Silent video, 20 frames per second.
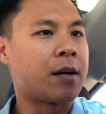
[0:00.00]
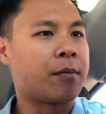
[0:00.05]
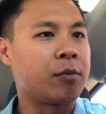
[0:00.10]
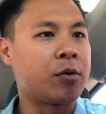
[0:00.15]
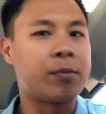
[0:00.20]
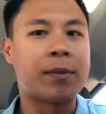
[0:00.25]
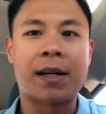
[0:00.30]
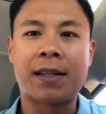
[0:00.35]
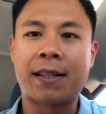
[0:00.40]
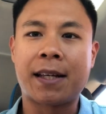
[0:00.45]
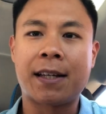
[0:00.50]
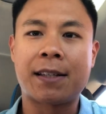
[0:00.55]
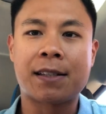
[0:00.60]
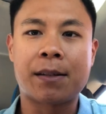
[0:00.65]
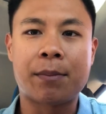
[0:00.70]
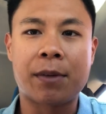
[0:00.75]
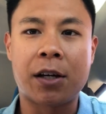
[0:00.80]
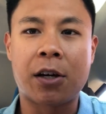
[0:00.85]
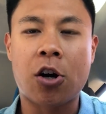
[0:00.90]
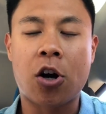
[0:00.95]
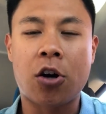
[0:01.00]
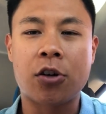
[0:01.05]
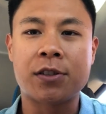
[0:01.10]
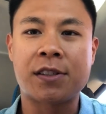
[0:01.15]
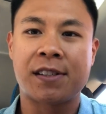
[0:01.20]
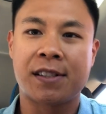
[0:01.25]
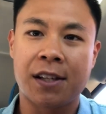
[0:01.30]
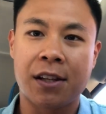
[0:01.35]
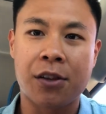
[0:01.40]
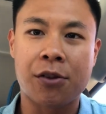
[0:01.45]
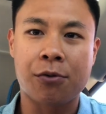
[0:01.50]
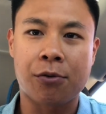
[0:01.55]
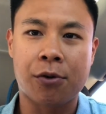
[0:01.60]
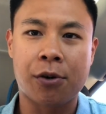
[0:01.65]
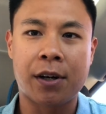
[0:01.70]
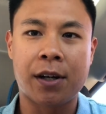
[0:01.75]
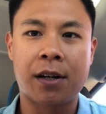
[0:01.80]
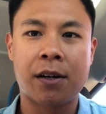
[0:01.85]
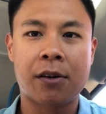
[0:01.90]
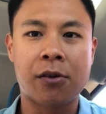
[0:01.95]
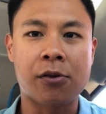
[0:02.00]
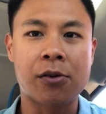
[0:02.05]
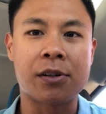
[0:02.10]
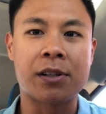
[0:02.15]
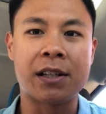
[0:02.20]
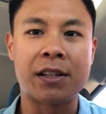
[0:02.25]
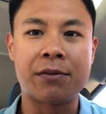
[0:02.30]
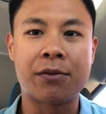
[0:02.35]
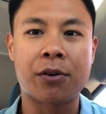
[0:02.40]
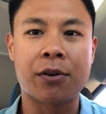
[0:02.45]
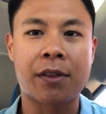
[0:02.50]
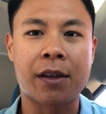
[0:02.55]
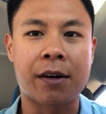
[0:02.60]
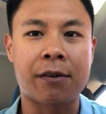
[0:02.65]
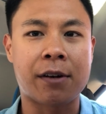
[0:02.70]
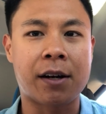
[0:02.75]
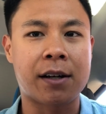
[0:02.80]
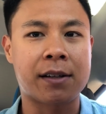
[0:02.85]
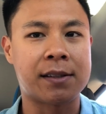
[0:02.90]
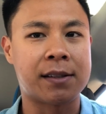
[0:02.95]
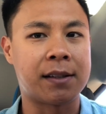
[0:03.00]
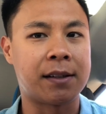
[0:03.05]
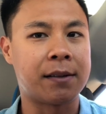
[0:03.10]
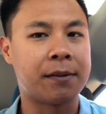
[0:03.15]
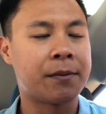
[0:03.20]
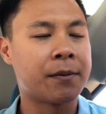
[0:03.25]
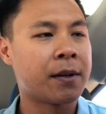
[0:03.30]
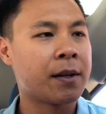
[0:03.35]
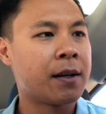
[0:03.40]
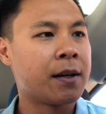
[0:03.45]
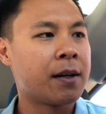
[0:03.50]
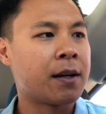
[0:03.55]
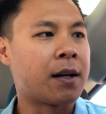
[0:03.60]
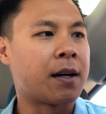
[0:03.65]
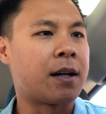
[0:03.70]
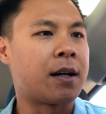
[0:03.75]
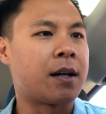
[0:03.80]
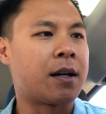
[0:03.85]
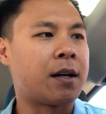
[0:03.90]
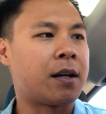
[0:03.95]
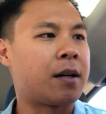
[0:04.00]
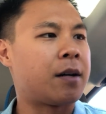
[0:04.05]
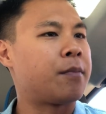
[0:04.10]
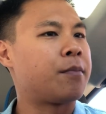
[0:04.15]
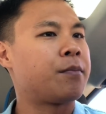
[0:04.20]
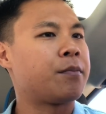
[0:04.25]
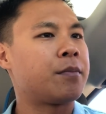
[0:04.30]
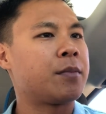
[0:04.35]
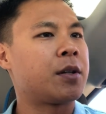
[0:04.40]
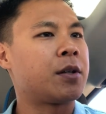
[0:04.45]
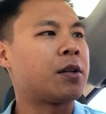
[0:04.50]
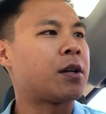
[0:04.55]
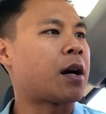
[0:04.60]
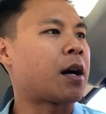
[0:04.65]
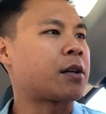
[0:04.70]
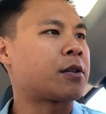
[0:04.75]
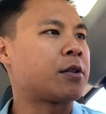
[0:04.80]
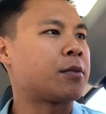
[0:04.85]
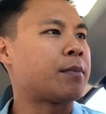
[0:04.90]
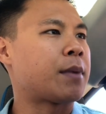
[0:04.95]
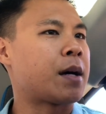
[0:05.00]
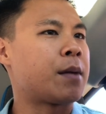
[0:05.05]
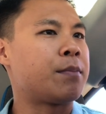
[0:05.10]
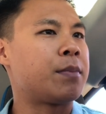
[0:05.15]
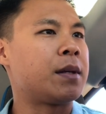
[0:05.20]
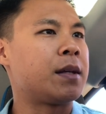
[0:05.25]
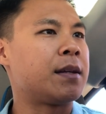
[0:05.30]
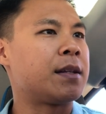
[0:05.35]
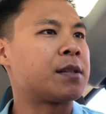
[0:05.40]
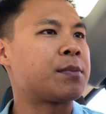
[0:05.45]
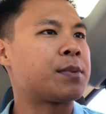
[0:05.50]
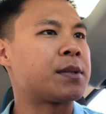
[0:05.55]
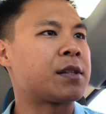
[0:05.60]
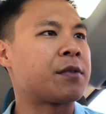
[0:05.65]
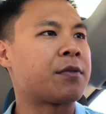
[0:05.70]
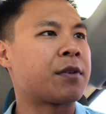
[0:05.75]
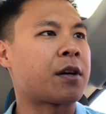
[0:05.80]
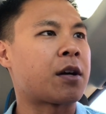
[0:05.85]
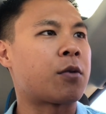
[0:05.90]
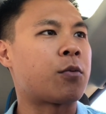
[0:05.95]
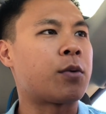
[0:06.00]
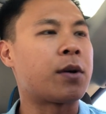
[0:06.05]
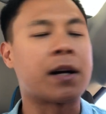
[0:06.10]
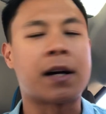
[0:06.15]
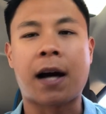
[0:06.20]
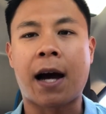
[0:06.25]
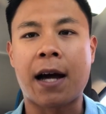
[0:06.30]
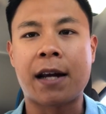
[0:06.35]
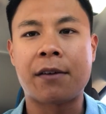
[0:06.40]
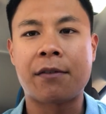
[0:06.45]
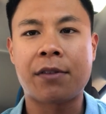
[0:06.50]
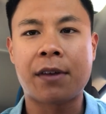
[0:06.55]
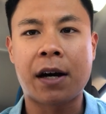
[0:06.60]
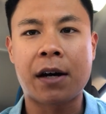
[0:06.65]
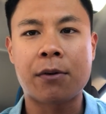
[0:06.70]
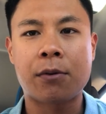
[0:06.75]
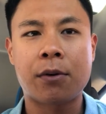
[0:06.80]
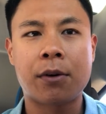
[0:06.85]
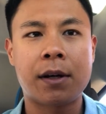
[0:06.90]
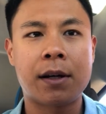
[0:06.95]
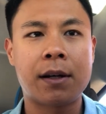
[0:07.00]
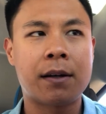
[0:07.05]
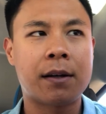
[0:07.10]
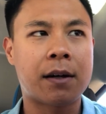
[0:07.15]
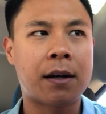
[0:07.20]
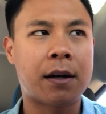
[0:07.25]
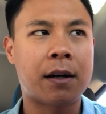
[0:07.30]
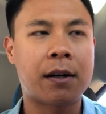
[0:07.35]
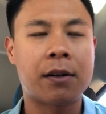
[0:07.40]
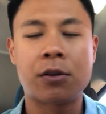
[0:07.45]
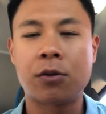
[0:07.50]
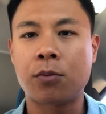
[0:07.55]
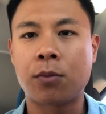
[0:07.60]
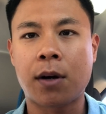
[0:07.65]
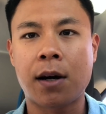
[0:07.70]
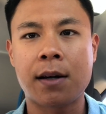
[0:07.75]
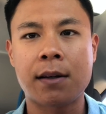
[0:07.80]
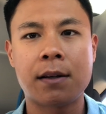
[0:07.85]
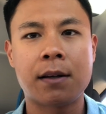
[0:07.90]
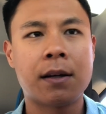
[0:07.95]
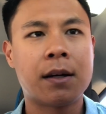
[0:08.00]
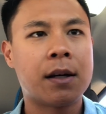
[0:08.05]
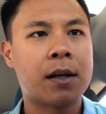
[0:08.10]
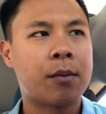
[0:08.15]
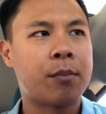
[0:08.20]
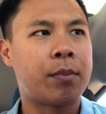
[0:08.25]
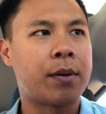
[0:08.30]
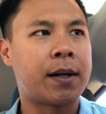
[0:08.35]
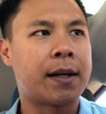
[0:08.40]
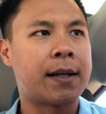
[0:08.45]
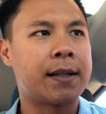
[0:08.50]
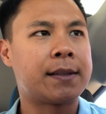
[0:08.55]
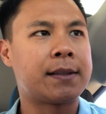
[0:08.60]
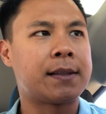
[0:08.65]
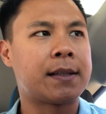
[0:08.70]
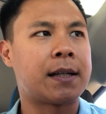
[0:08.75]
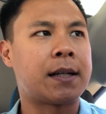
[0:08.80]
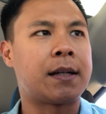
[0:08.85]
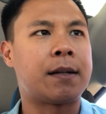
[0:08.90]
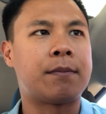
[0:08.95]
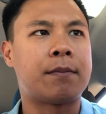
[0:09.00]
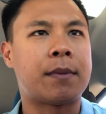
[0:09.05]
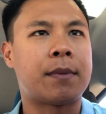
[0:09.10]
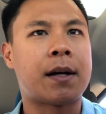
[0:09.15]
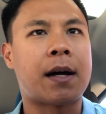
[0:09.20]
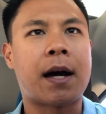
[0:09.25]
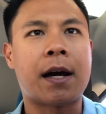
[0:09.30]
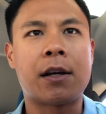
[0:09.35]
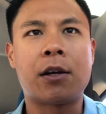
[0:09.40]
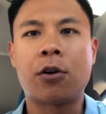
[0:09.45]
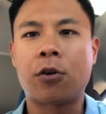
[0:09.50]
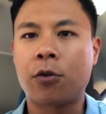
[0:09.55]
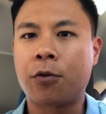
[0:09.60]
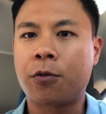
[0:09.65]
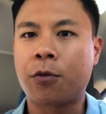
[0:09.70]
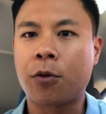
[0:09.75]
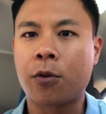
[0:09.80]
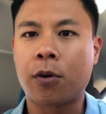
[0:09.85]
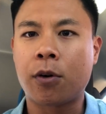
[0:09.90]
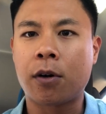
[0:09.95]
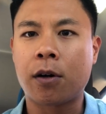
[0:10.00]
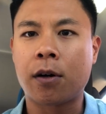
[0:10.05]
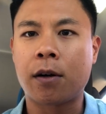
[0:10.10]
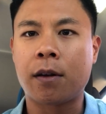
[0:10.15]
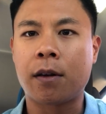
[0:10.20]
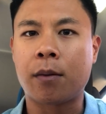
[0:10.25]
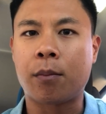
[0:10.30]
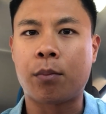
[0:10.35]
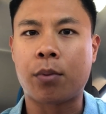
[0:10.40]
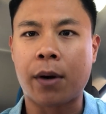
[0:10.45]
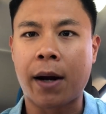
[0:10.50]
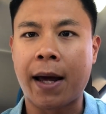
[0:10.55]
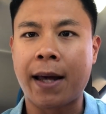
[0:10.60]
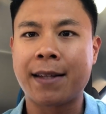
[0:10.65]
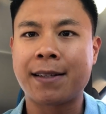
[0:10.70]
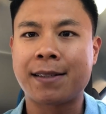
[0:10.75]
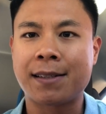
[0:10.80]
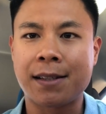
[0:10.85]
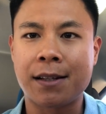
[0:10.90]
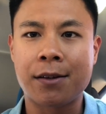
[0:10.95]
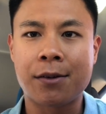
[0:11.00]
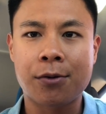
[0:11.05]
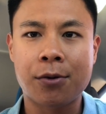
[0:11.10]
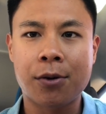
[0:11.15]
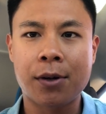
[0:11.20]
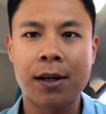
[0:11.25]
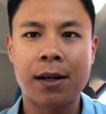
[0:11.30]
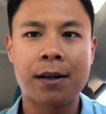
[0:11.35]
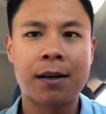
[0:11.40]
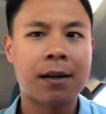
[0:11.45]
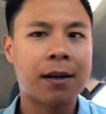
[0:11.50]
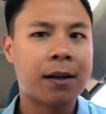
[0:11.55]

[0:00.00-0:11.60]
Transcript: you might take something called Synthroid or levothyroxine. Your doctor might be specific on what kind of thyroid you want, but I know for the brand Synthroid,